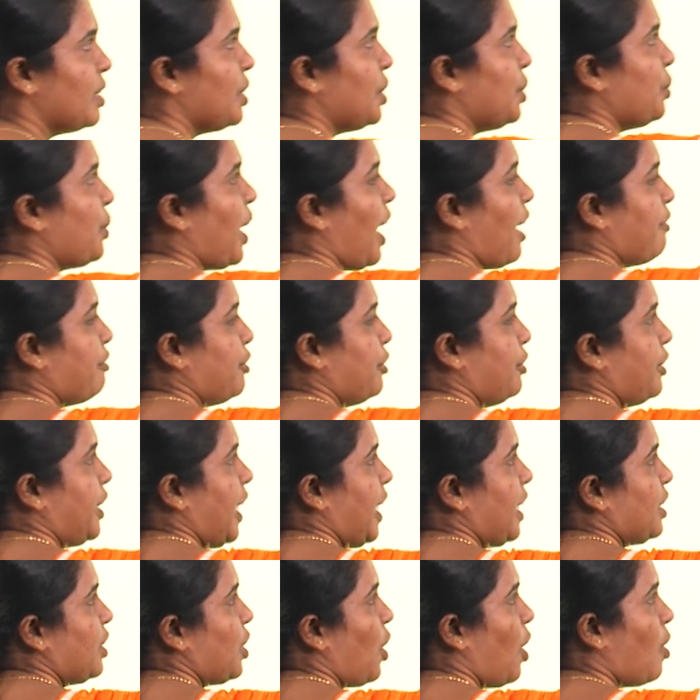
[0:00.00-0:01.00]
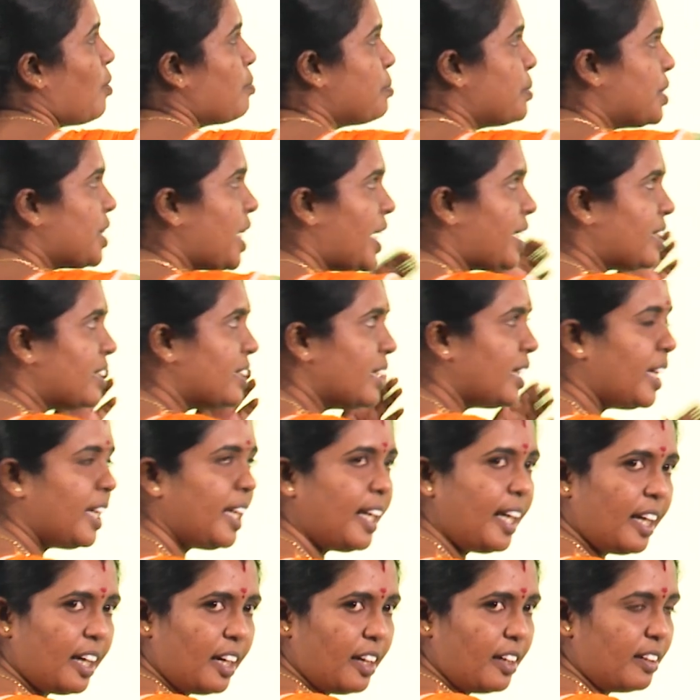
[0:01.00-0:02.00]
You have to take the object
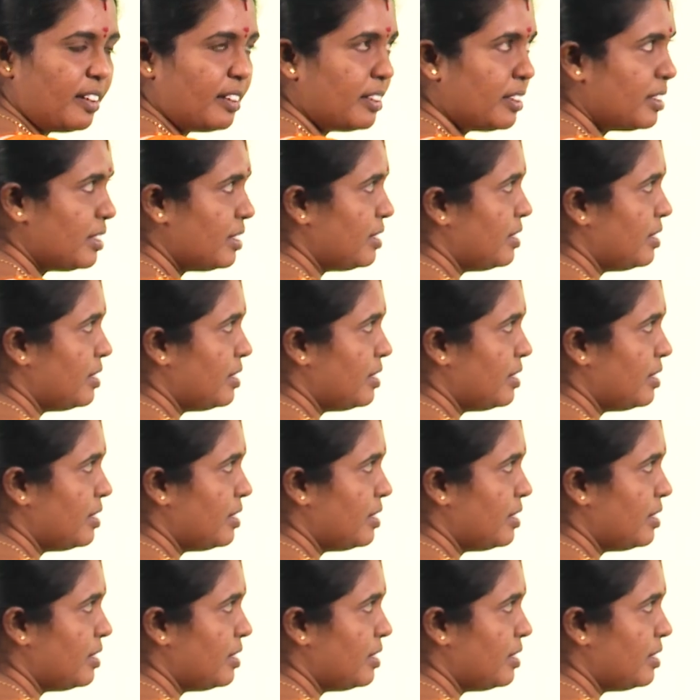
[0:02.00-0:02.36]
here.